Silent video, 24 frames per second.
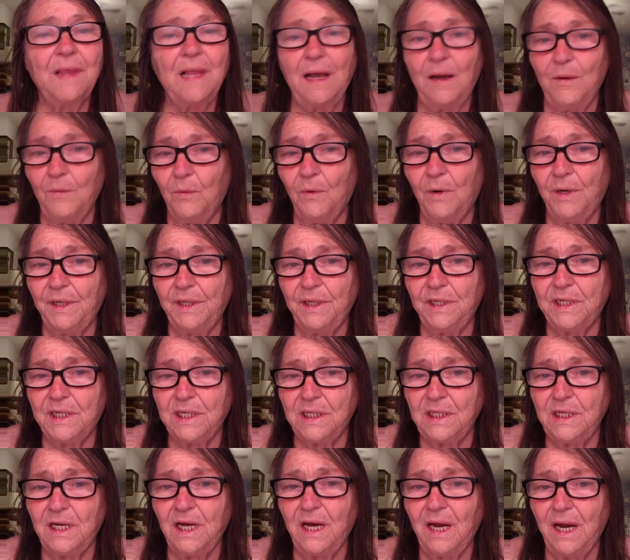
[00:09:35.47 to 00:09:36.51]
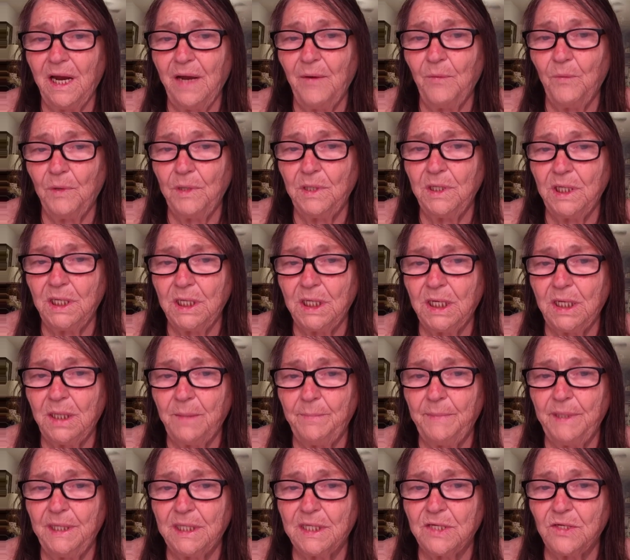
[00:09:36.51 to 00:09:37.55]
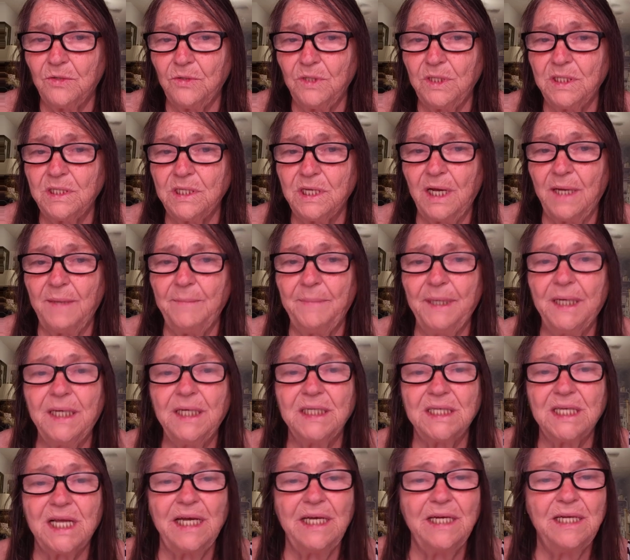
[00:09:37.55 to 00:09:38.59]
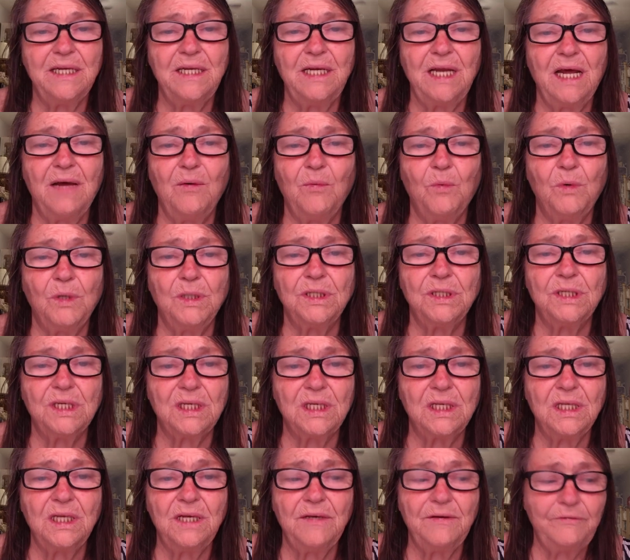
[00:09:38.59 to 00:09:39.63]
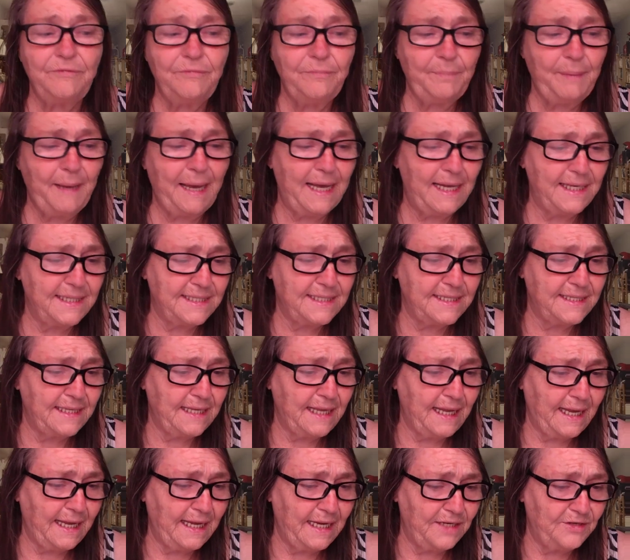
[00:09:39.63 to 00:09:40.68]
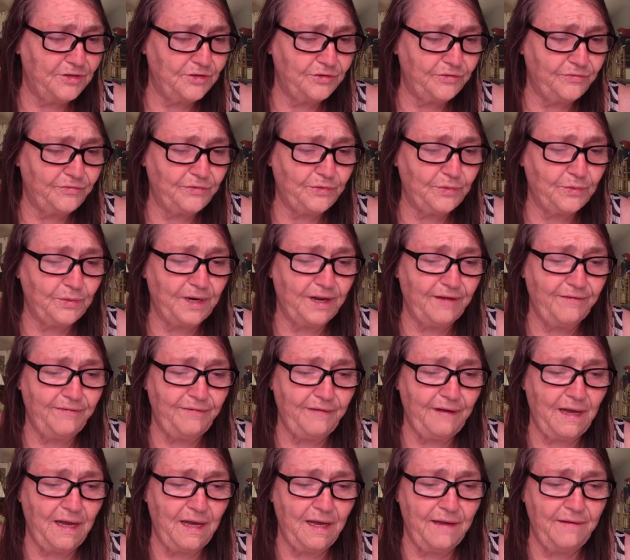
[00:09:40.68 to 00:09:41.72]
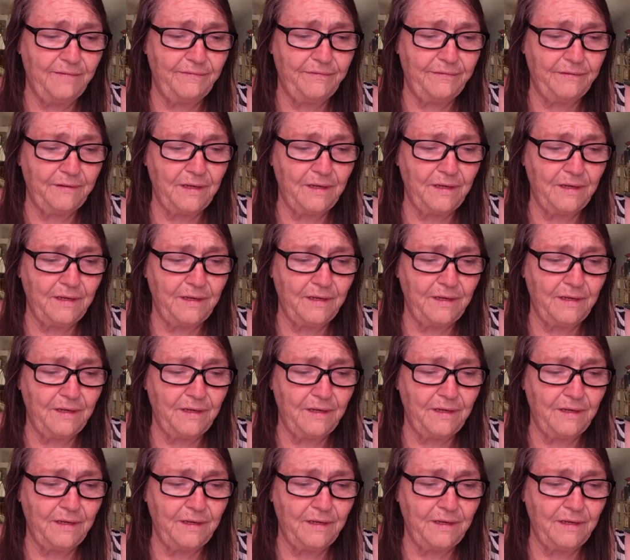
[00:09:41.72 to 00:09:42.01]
I wanted to die. I wanted to commit suicide because I did not want to live past the age of 25.